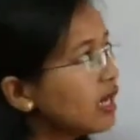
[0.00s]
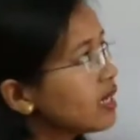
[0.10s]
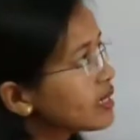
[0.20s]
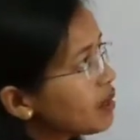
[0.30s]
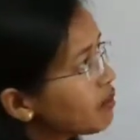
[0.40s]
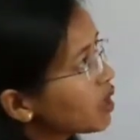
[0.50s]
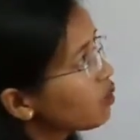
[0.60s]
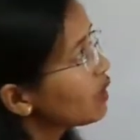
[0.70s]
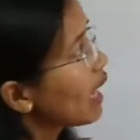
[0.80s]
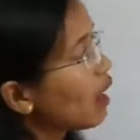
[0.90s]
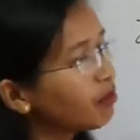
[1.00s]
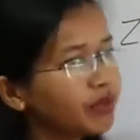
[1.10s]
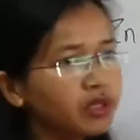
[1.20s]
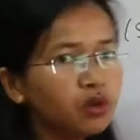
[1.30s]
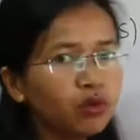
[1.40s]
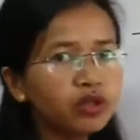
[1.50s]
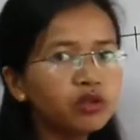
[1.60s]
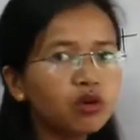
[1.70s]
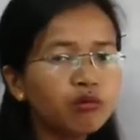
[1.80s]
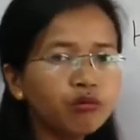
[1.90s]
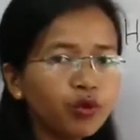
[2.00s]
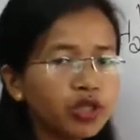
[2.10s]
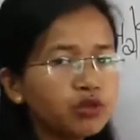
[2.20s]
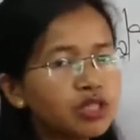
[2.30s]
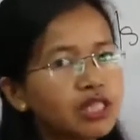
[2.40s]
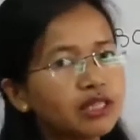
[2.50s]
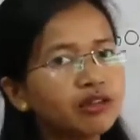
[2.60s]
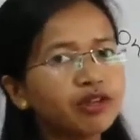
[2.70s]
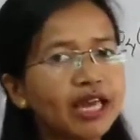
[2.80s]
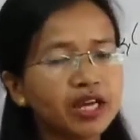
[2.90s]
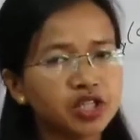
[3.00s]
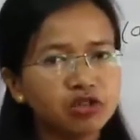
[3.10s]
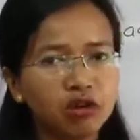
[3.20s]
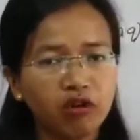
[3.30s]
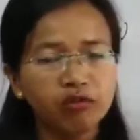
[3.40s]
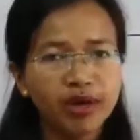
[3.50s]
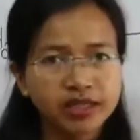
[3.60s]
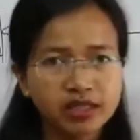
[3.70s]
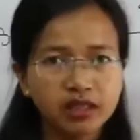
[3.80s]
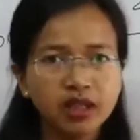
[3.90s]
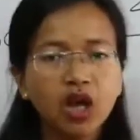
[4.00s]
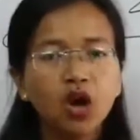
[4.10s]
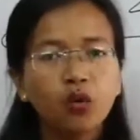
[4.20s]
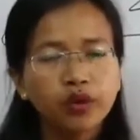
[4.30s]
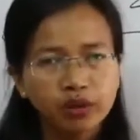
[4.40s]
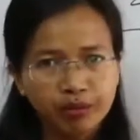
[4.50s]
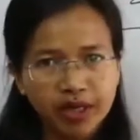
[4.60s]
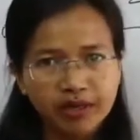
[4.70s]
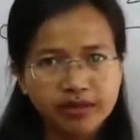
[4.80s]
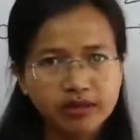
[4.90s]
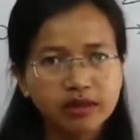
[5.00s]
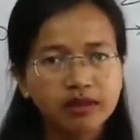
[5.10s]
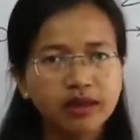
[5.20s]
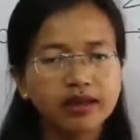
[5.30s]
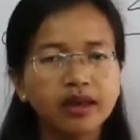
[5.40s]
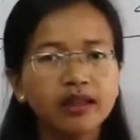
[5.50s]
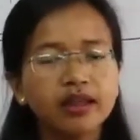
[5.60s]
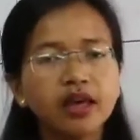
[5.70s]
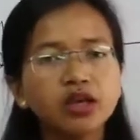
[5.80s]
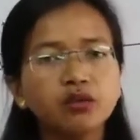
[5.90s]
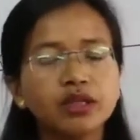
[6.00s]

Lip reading: Same thing will happen when you take a reaction of metal with a base. Again, there you will